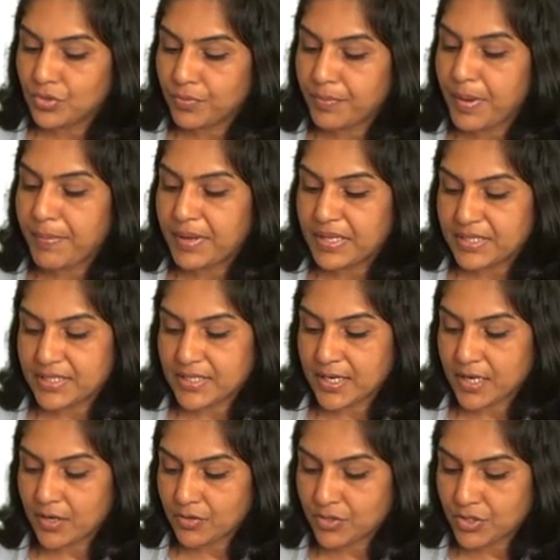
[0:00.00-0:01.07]
Bimal's
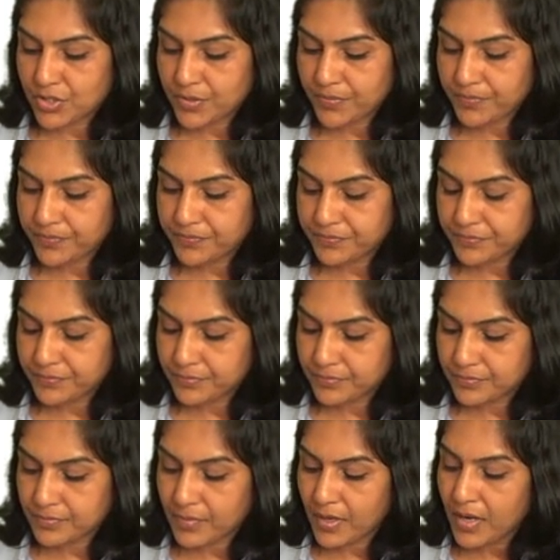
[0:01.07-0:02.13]
account.
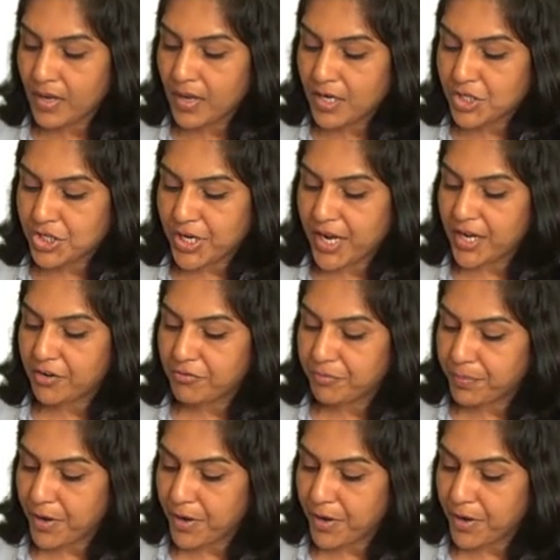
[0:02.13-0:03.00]
Share of